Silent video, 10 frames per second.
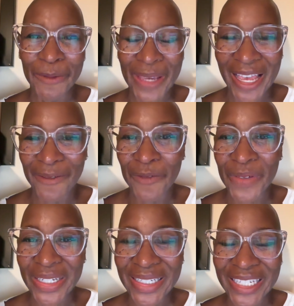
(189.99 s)
We have a
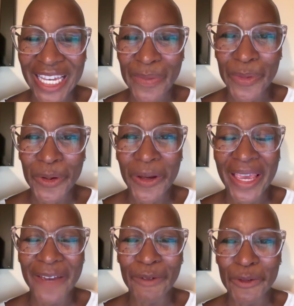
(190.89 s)
vending table,
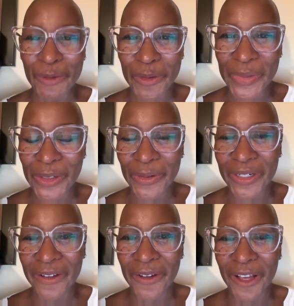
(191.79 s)
and we will be
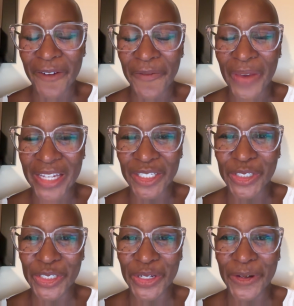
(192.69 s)
doing a fashion
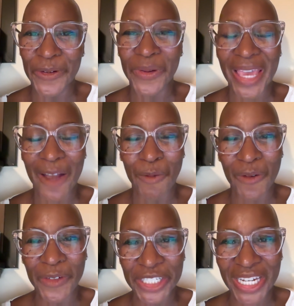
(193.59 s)
show,
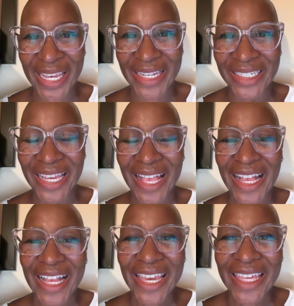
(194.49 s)
catwalk for change,
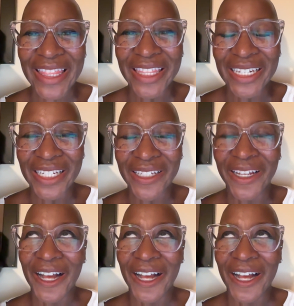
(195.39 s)
in the